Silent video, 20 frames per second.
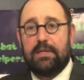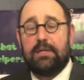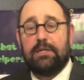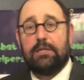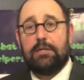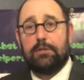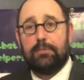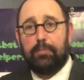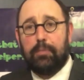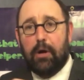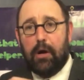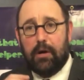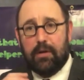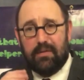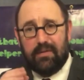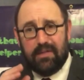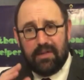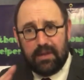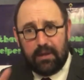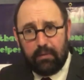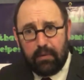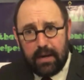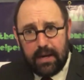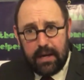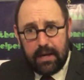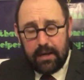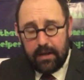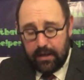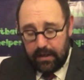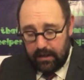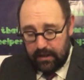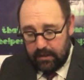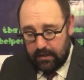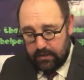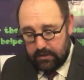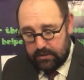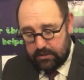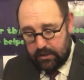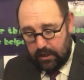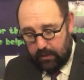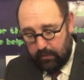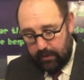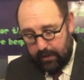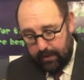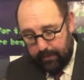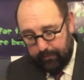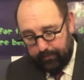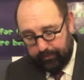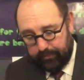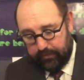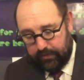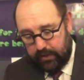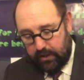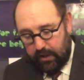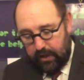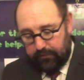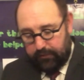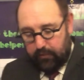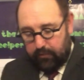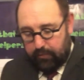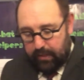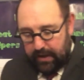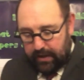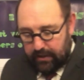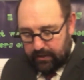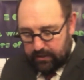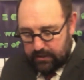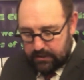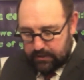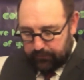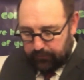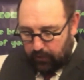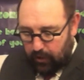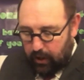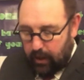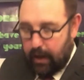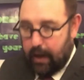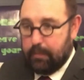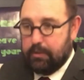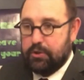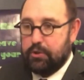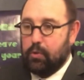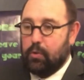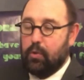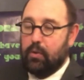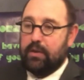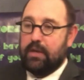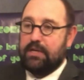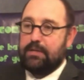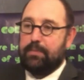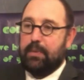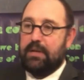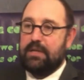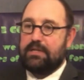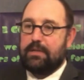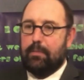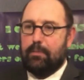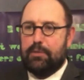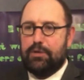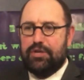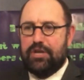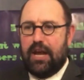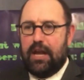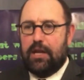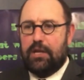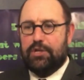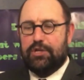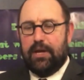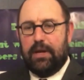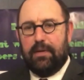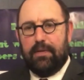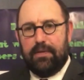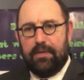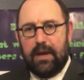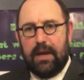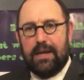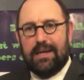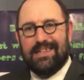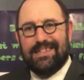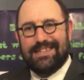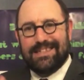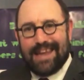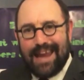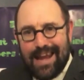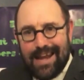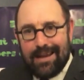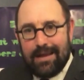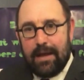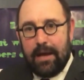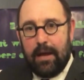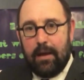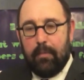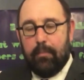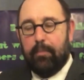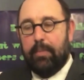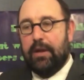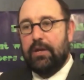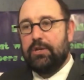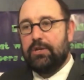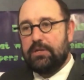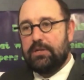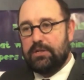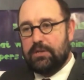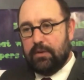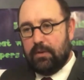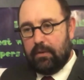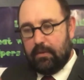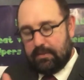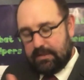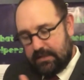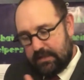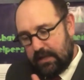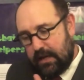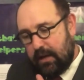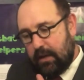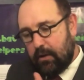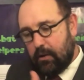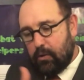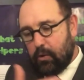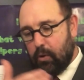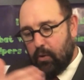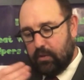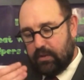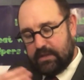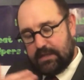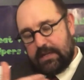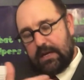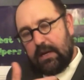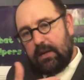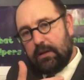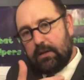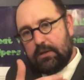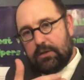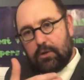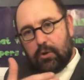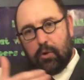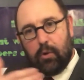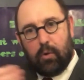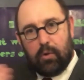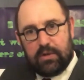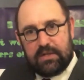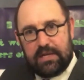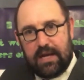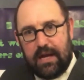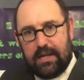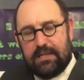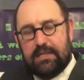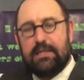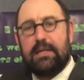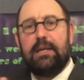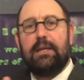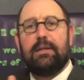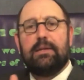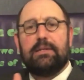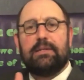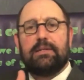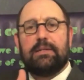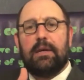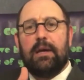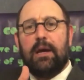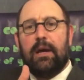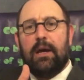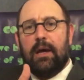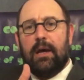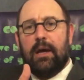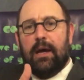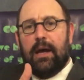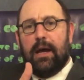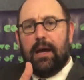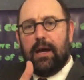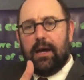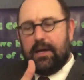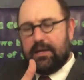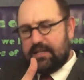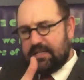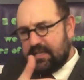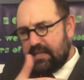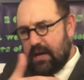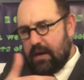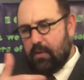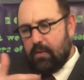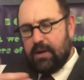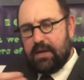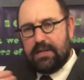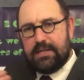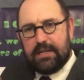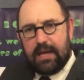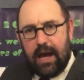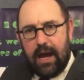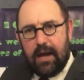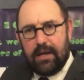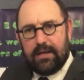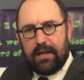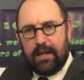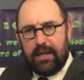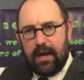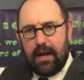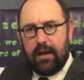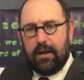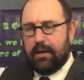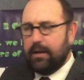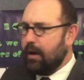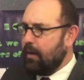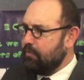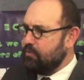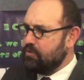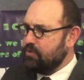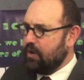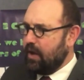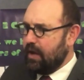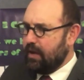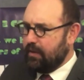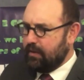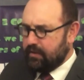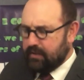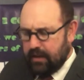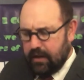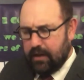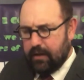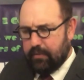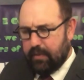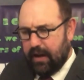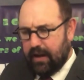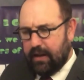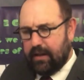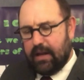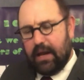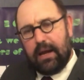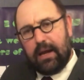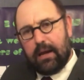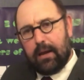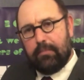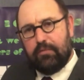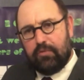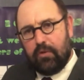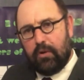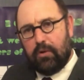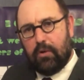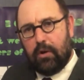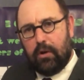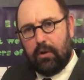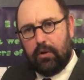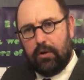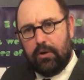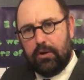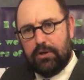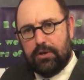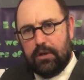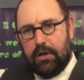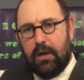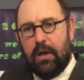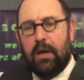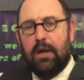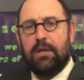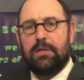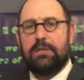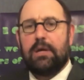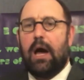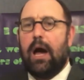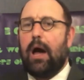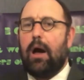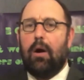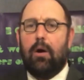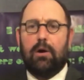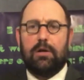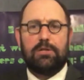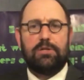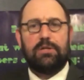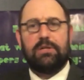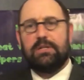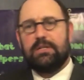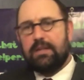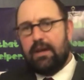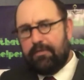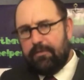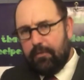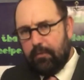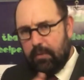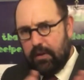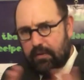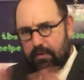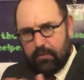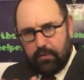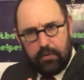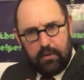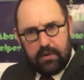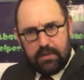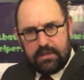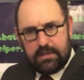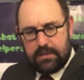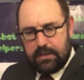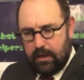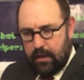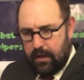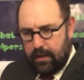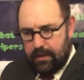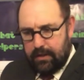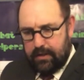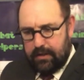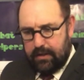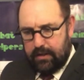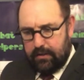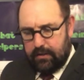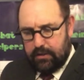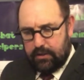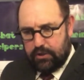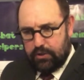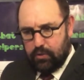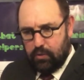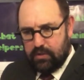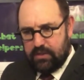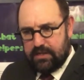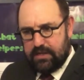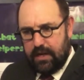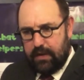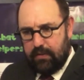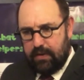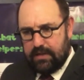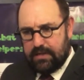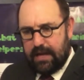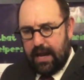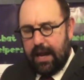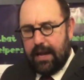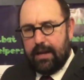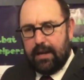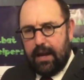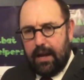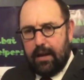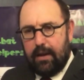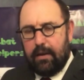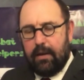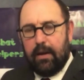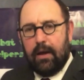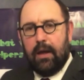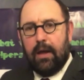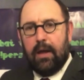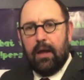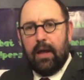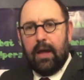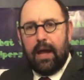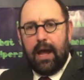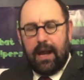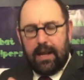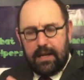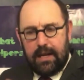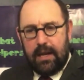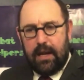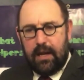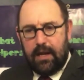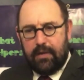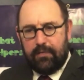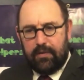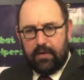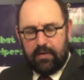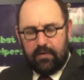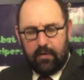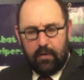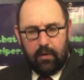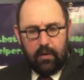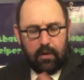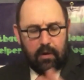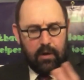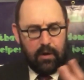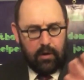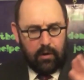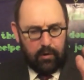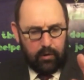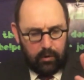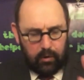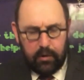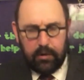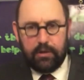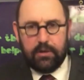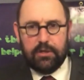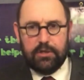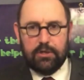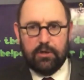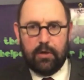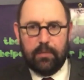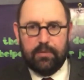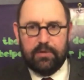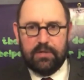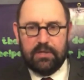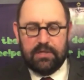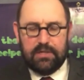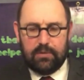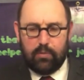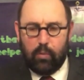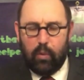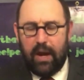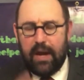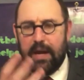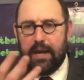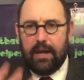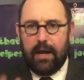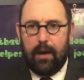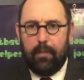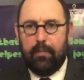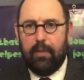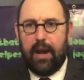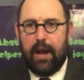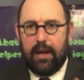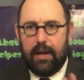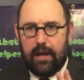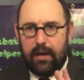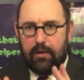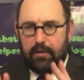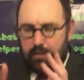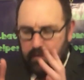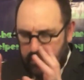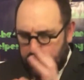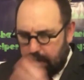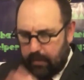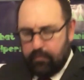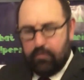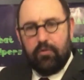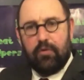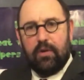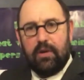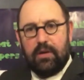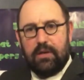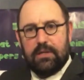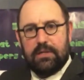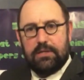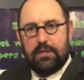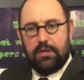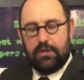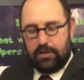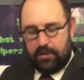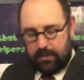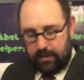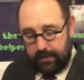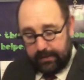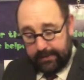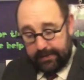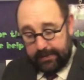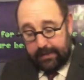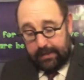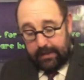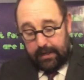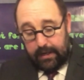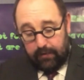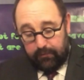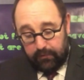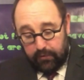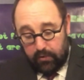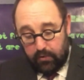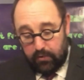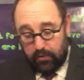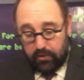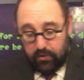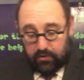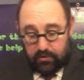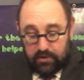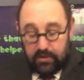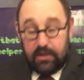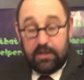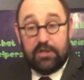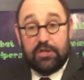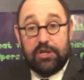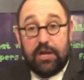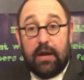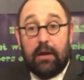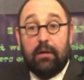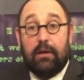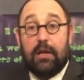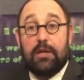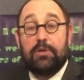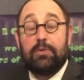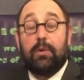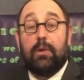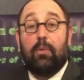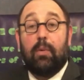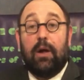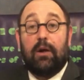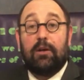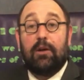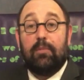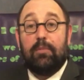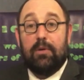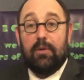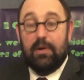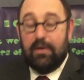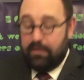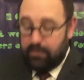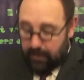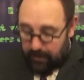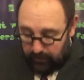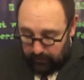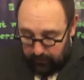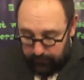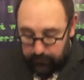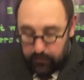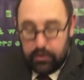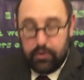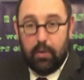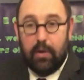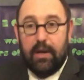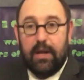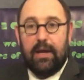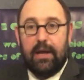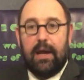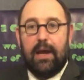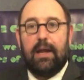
This is part three. So um, yeah, if you've made it this far, I'm sure there's been some challenging things said. But just see the course, see this course out, see this uh, series out, and then come to uh, think about it, then come to a conclusion. So I ask, just suffer me through this the, the short series, and then at the end of it, look at the scriptures, weigh it up, and then come to a decision. If you're new to this channel, I just want to welcome you and thank you for joining.